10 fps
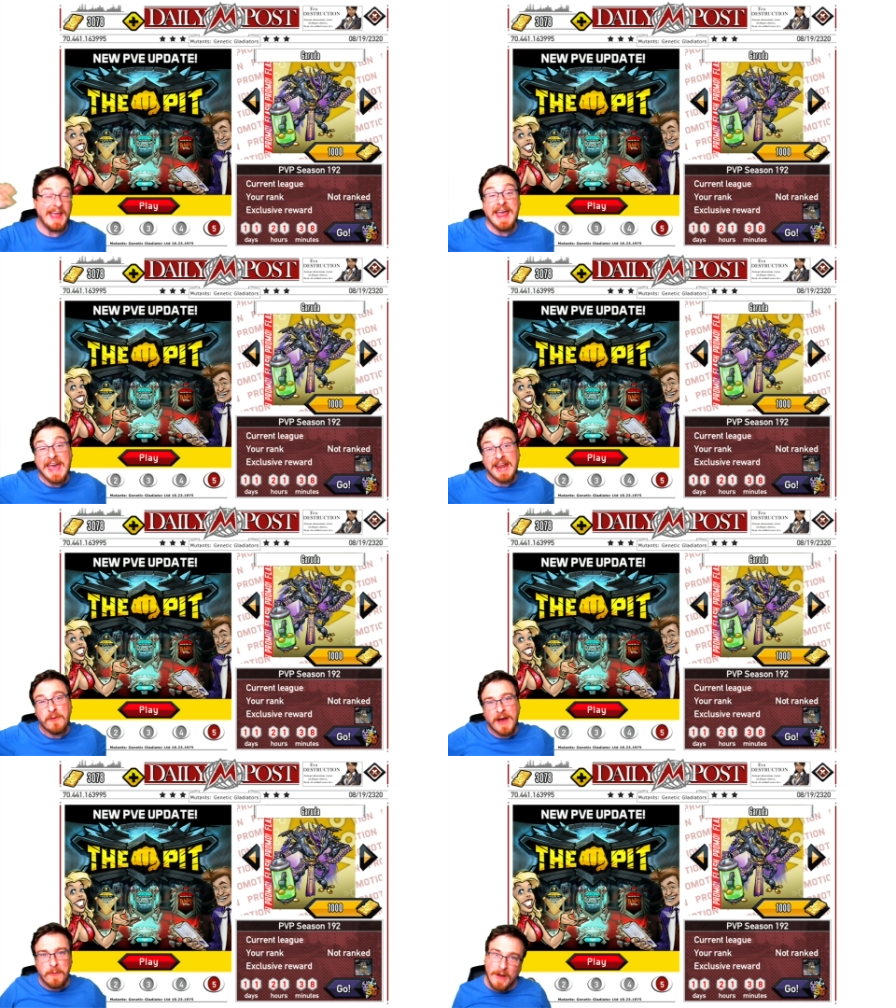
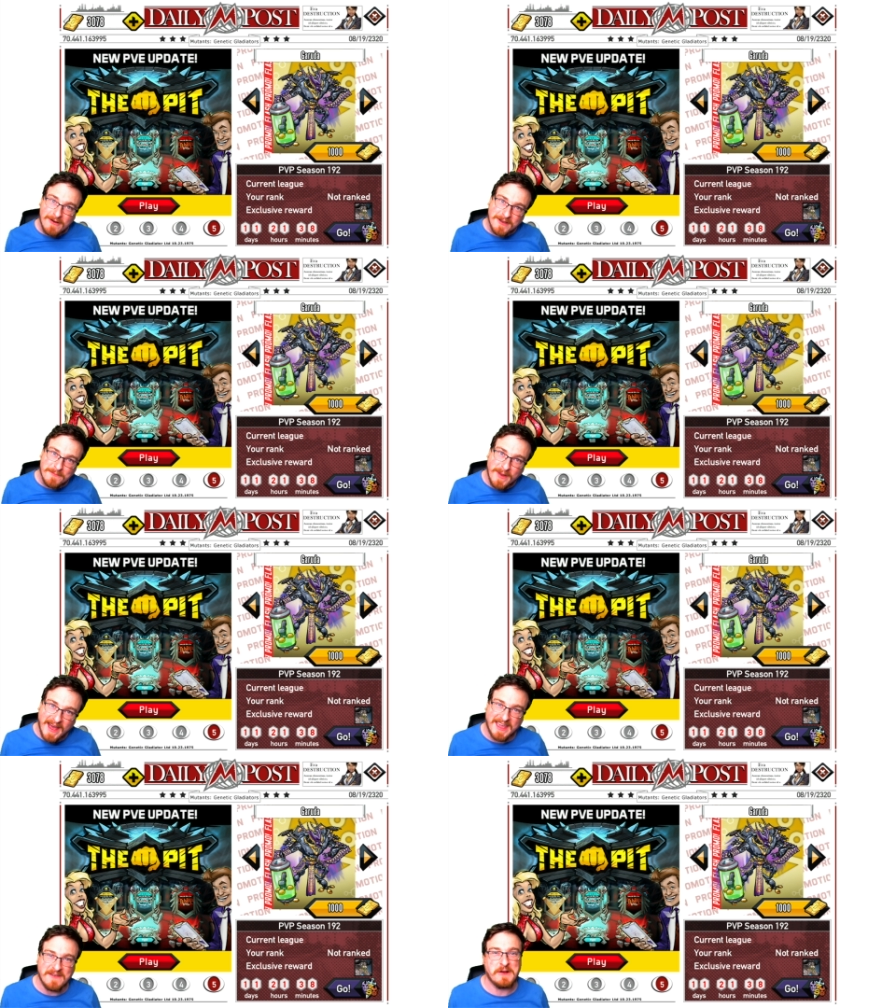Anyway, welcome
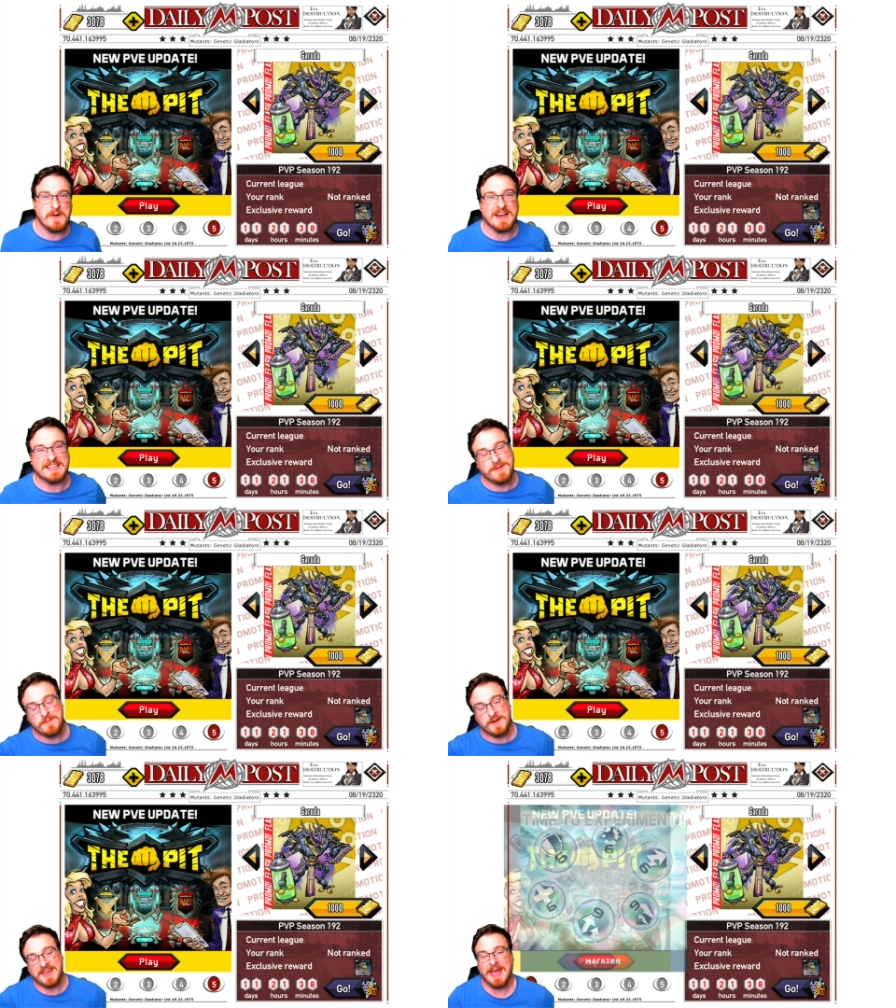back, everyone. It's me,
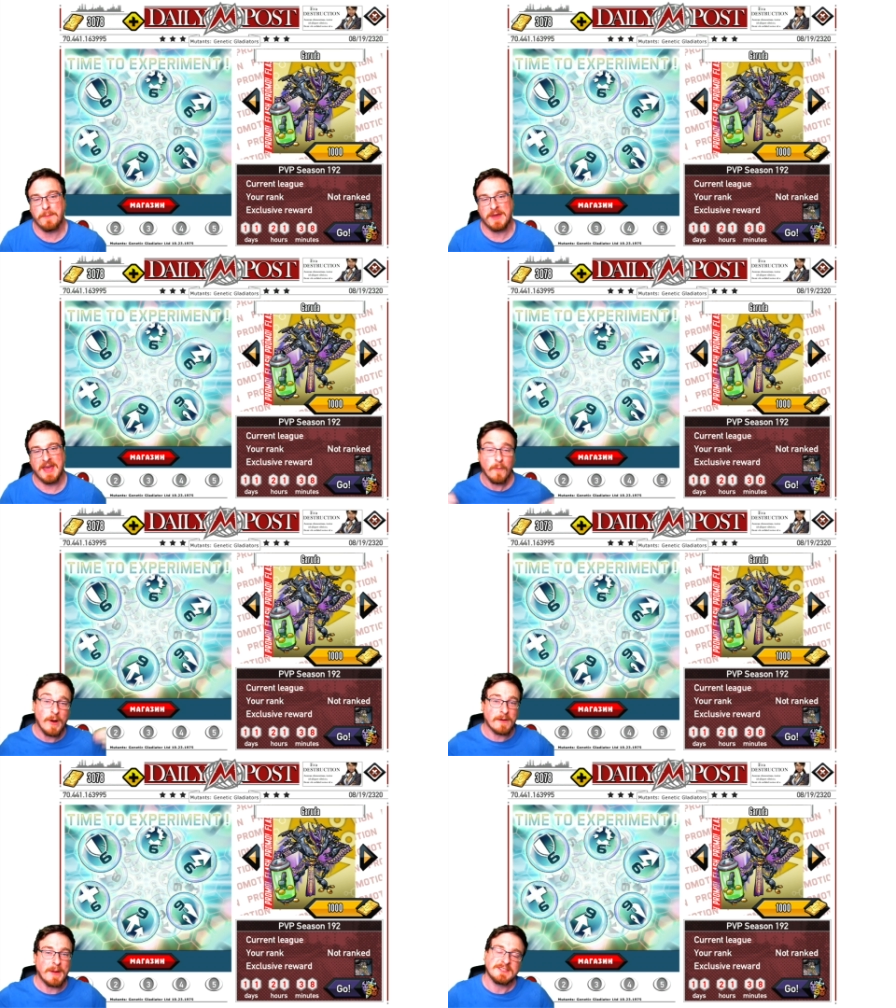Picky Gamer here.
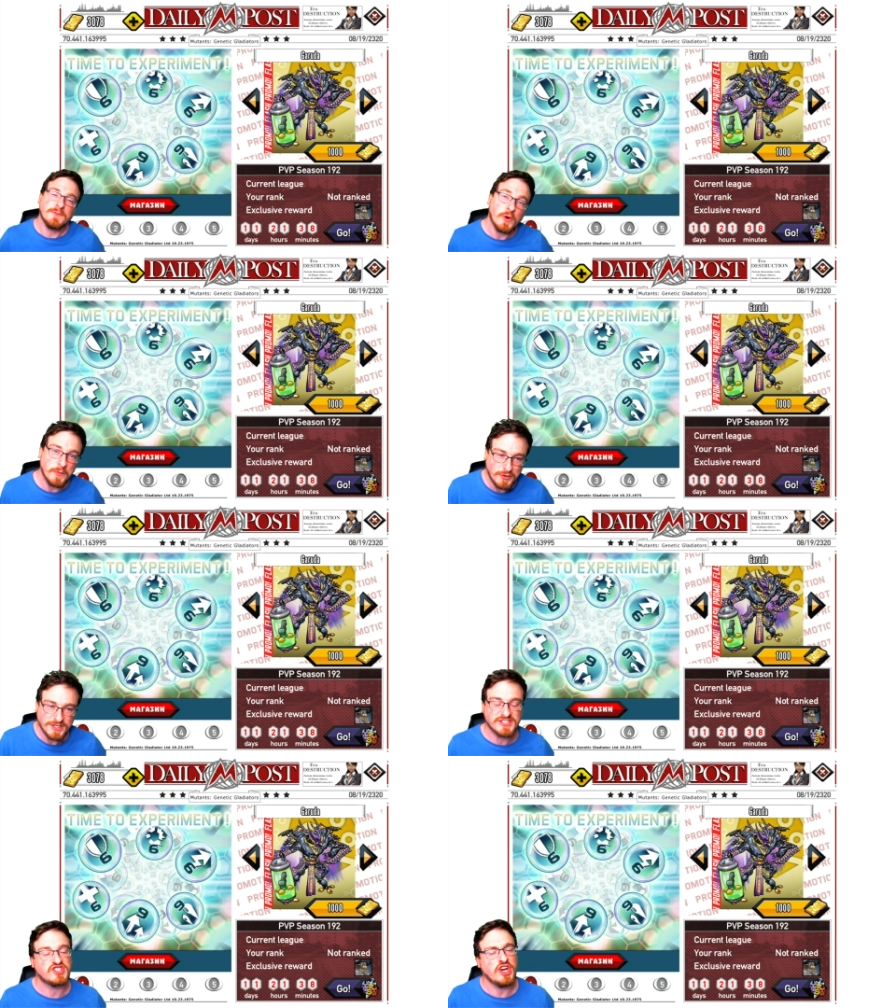Welcome back to more
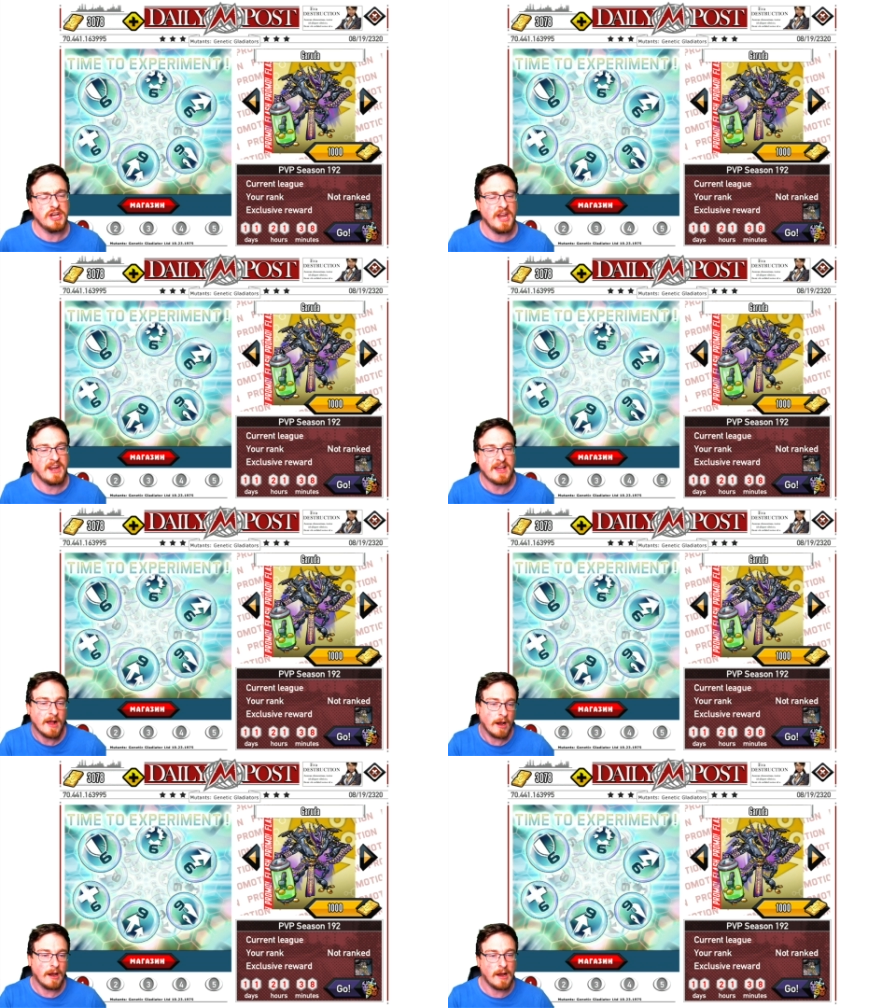Mutants Genetic
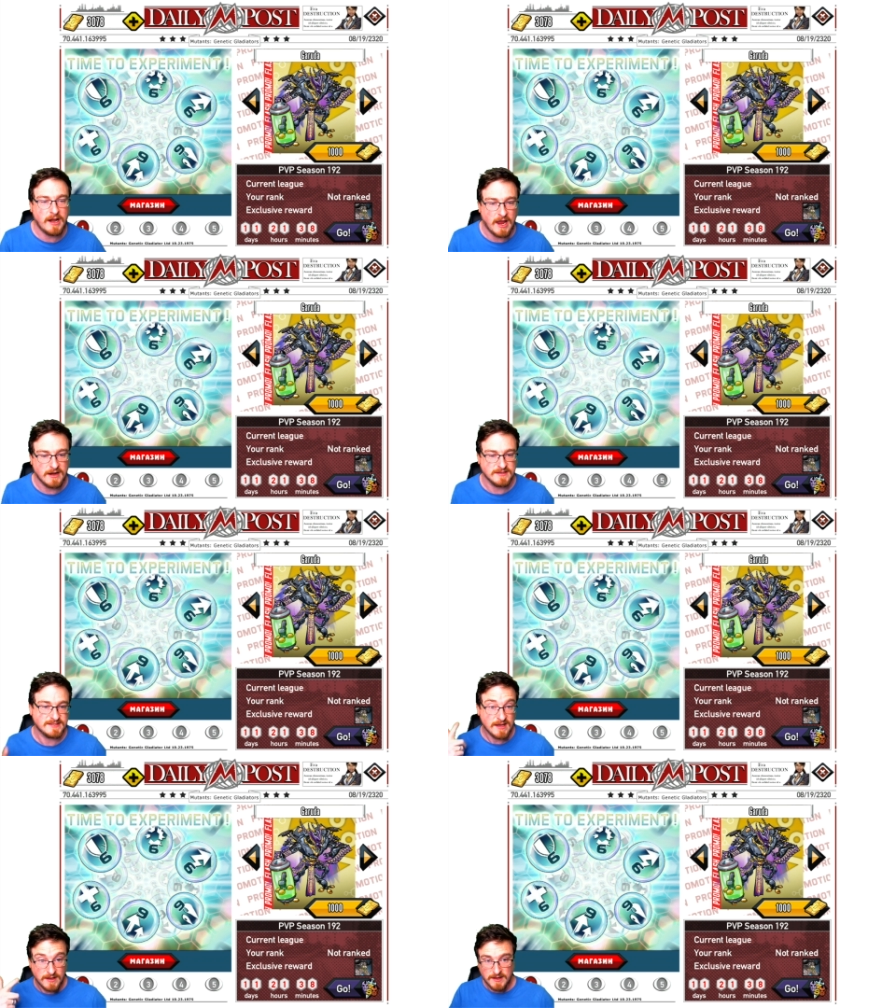
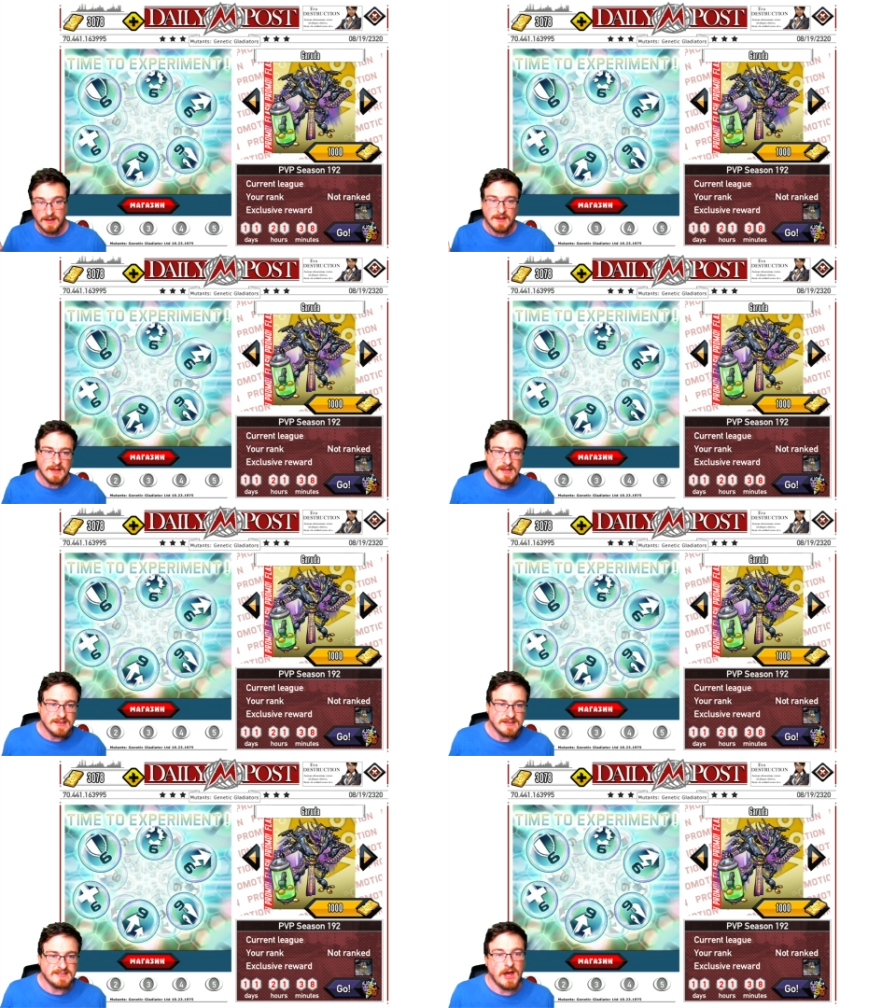Gladiators.
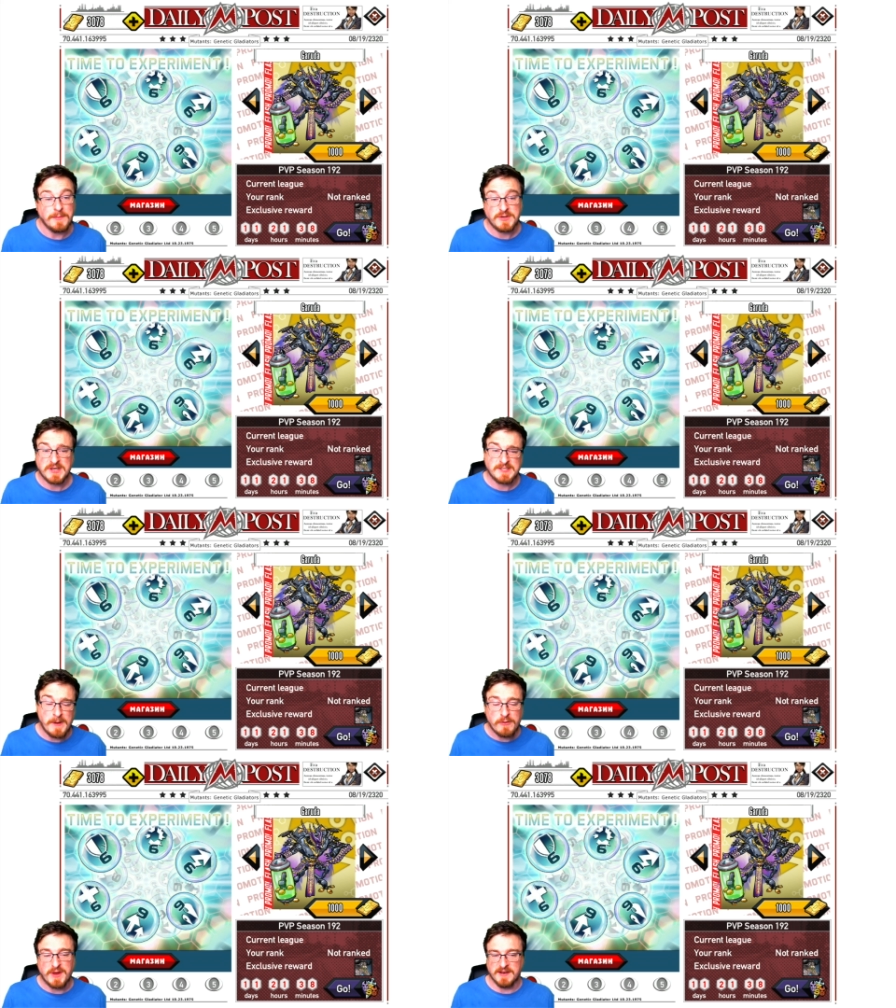Time to
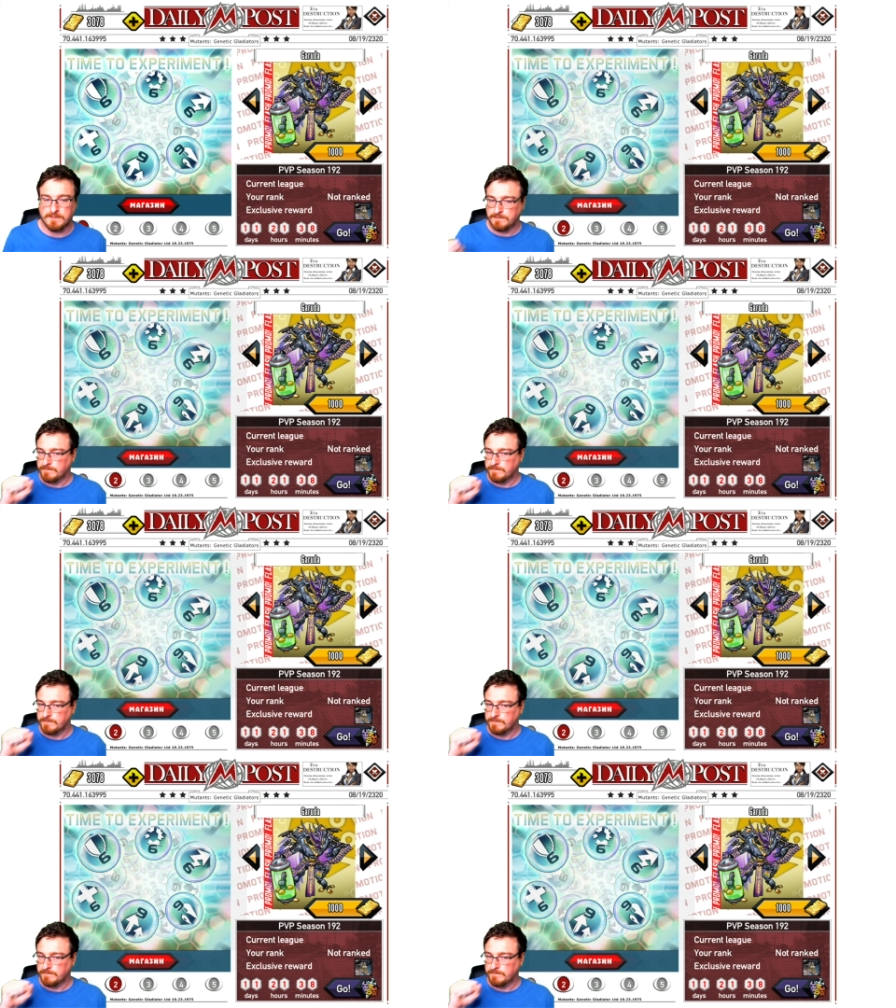experiment.